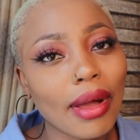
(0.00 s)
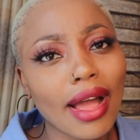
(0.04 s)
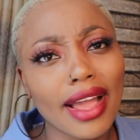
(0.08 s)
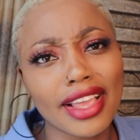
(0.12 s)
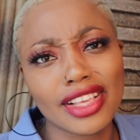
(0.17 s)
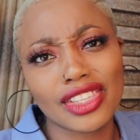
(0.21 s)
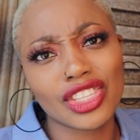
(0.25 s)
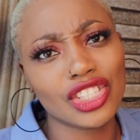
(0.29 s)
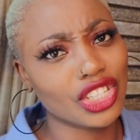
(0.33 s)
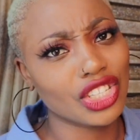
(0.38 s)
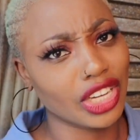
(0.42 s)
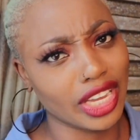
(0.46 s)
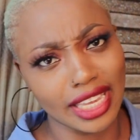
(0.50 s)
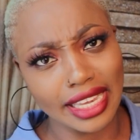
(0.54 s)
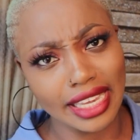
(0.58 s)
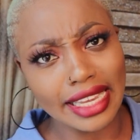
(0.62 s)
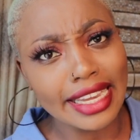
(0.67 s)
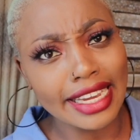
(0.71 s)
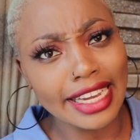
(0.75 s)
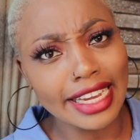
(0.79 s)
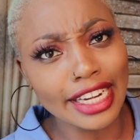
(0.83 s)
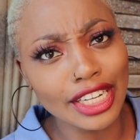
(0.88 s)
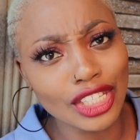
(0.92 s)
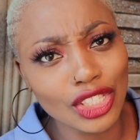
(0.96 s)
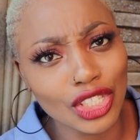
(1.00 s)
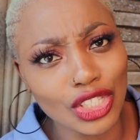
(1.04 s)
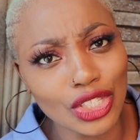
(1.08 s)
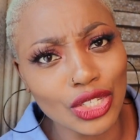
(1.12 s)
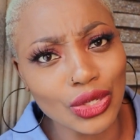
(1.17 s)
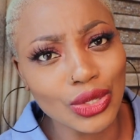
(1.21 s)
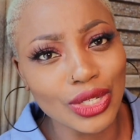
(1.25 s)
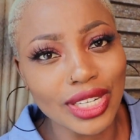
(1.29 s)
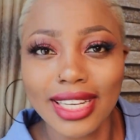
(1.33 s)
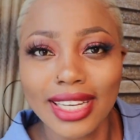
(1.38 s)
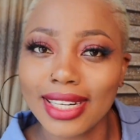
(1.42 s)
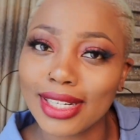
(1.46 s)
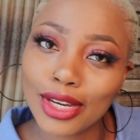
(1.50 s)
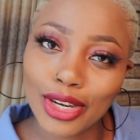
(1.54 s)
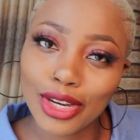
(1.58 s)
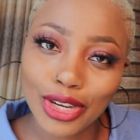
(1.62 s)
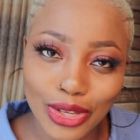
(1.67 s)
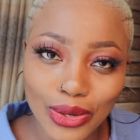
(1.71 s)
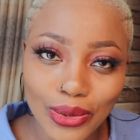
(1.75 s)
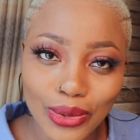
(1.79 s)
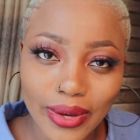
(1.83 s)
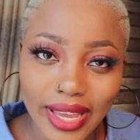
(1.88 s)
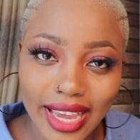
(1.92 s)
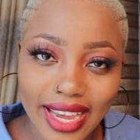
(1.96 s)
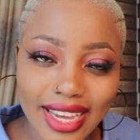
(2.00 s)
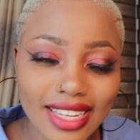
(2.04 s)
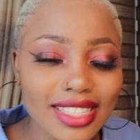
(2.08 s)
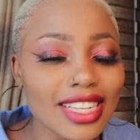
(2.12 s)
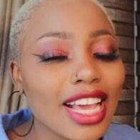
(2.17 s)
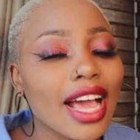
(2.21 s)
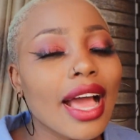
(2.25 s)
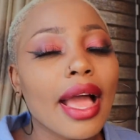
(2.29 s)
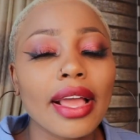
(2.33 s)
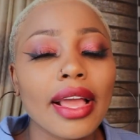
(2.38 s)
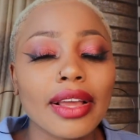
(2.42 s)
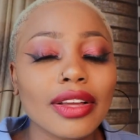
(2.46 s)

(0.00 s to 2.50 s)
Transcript: Oh, he's such a keen student, you get.